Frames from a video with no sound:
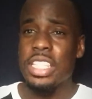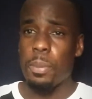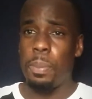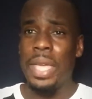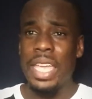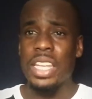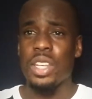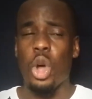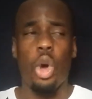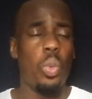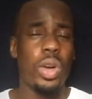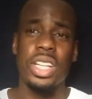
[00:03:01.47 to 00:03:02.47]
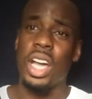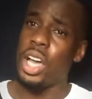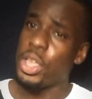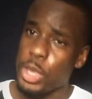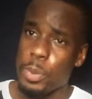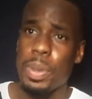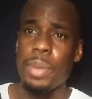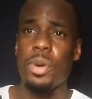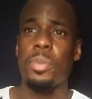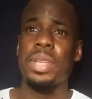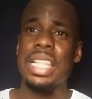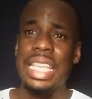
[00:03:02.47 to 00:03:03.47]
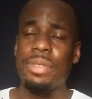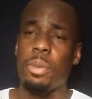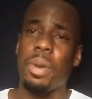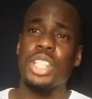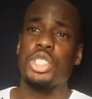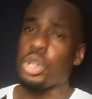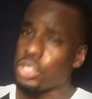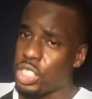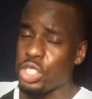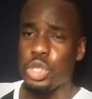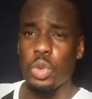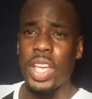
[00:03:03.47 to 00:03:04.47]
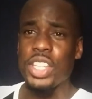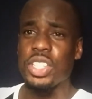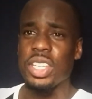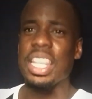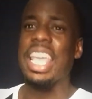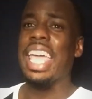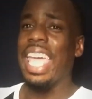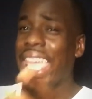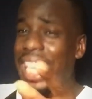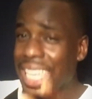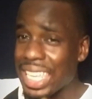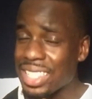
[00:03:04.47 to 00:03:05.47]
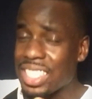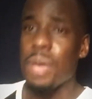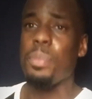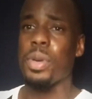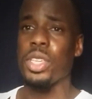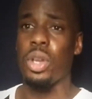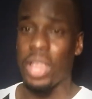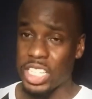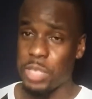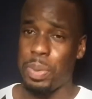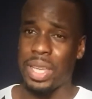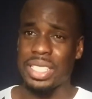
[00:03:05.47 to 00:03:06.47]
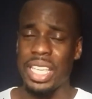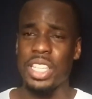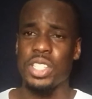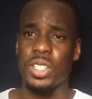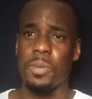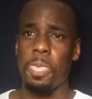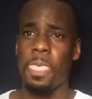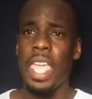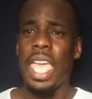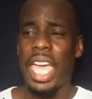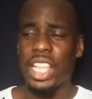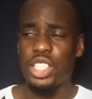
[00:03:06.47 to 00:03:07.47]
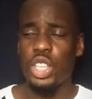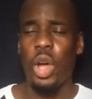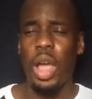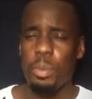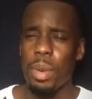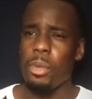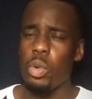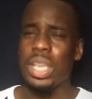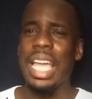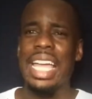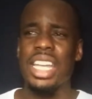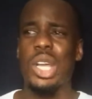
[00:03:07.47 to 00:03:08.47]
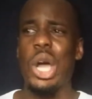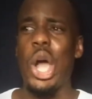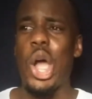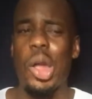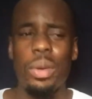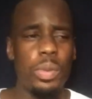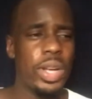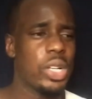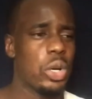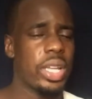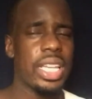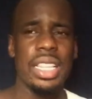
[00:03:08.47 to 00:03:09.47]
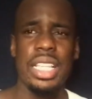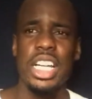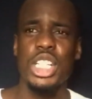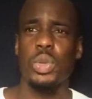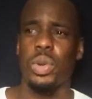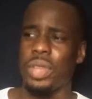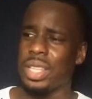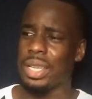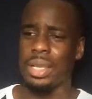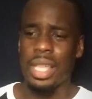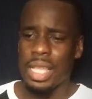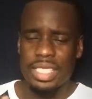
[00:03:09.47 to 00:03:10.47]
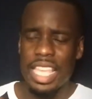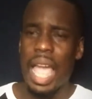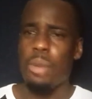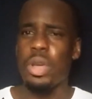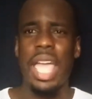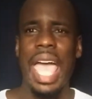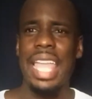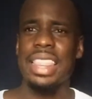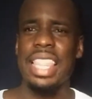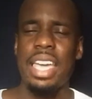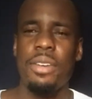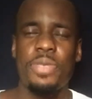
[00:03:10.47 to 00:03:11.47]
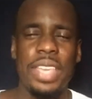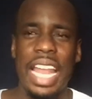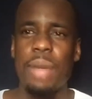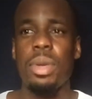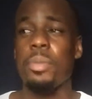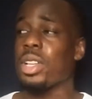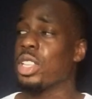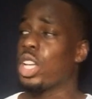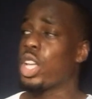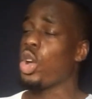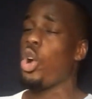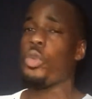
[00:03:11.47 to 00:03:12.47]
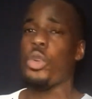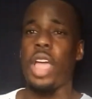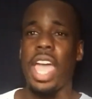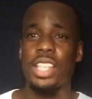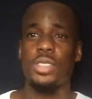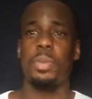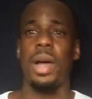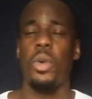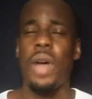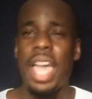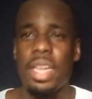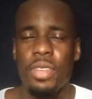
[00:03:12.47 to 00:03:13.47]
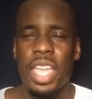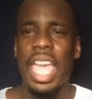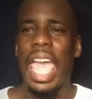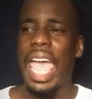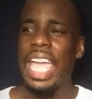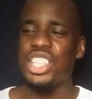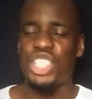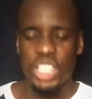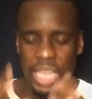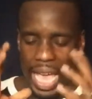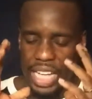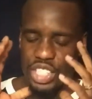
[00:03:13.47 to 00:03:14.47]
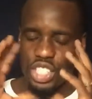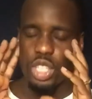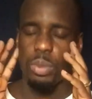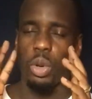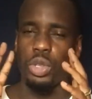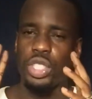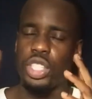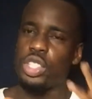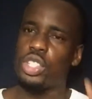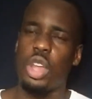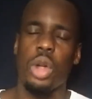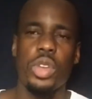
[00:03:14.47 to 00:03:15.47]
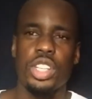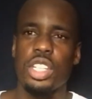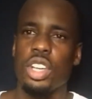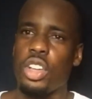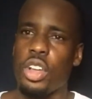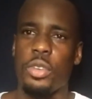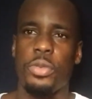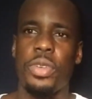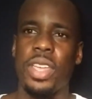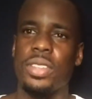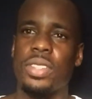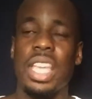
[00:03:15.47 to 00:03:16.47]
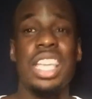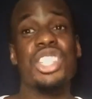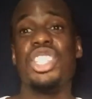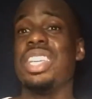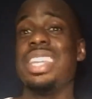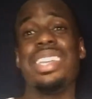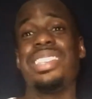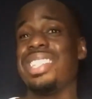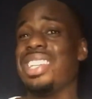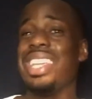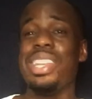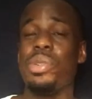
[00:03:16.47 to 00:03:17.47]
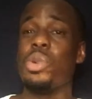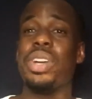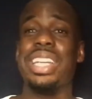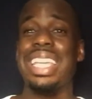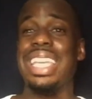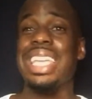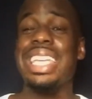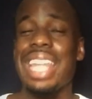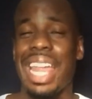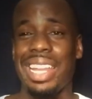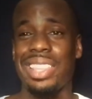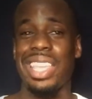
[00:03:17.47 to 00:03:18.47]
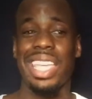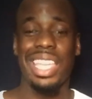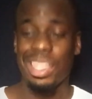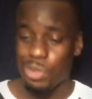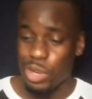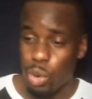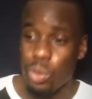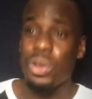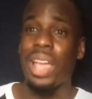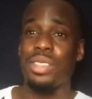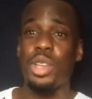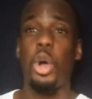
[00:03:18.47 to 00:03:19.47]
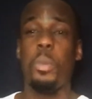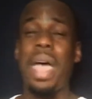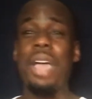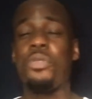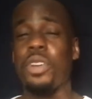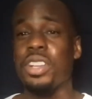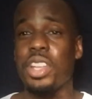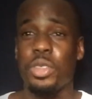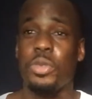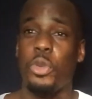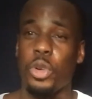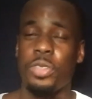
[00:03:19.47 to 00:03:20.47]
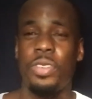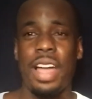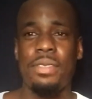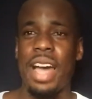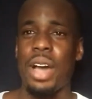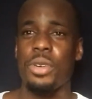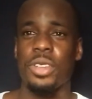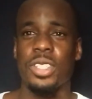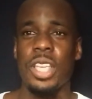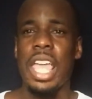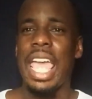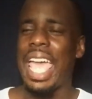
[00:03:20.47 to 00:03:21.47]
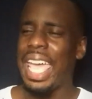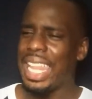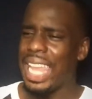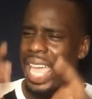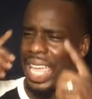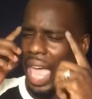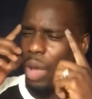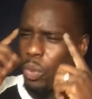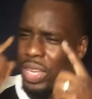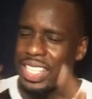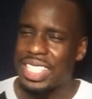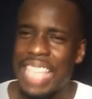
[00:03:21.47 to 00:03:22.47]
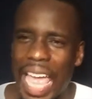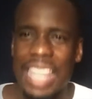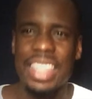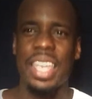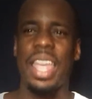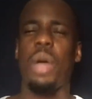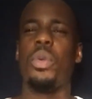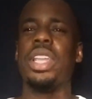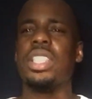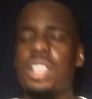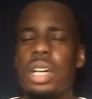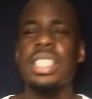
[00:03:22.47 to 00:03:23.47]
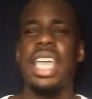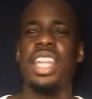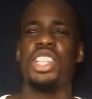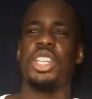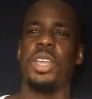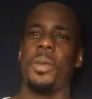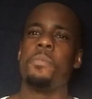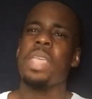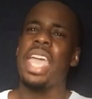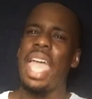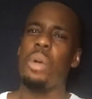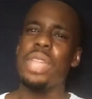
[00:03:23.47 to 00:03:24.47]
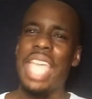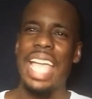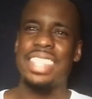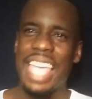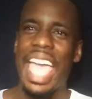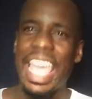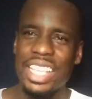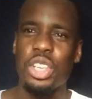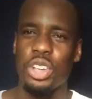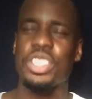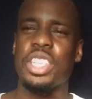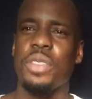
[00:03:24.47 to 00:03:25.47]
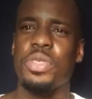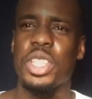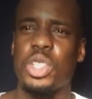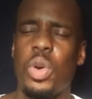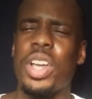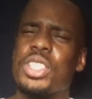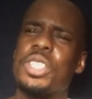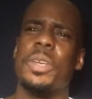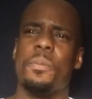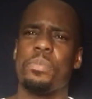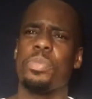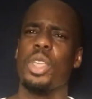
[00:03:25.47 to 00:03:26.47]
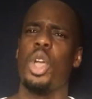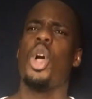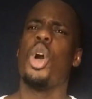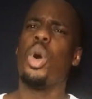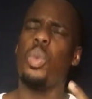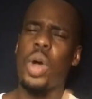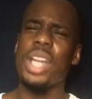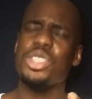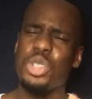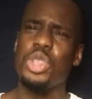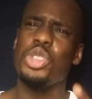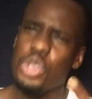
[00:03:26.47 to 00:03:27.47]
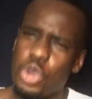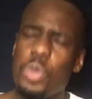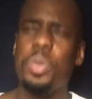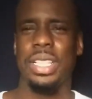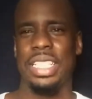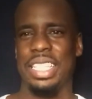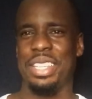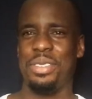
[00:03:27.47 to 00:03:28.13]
depend on what other people believe about your situation, it can temper your expectation. And so I remember we got in the car and we went to go get lunch in the time we had left. And I remember looking over at my wife, and she had just the most discouraged look on her face. She didn't even want to eat anything, even though we would have to go back for another 4 to 5 hours. And we sat there and we looked at each other and we had to ask ourselves this question: what do you believe?